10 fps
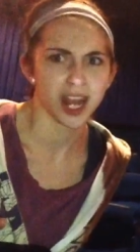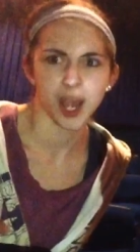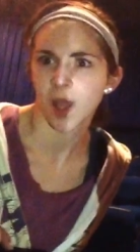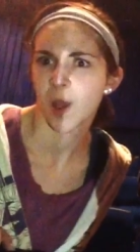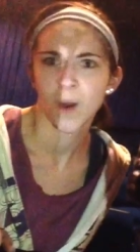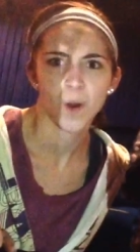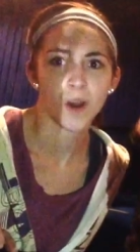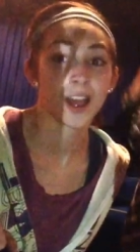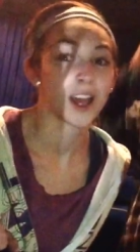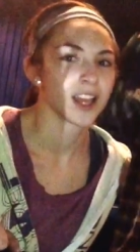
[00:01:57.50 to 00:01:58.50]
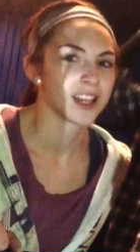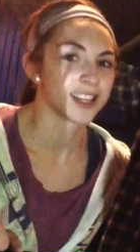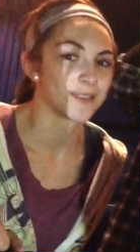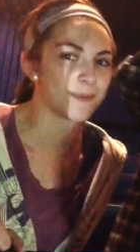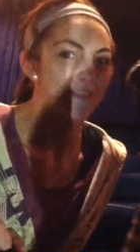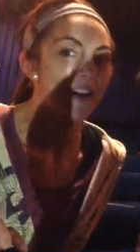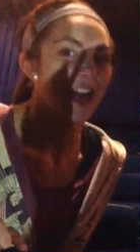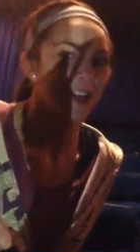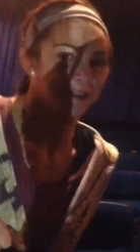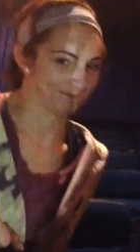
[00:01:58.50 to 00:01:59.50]
was. Blair Witch.
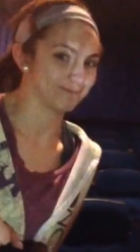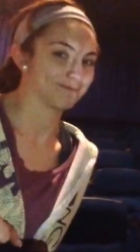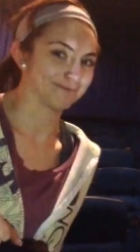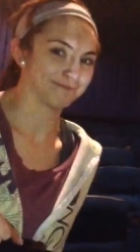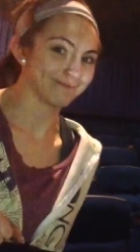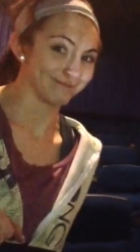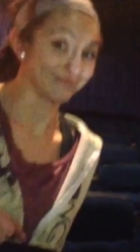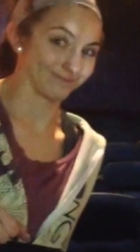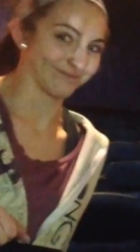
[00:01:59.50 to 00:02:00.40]
No, I was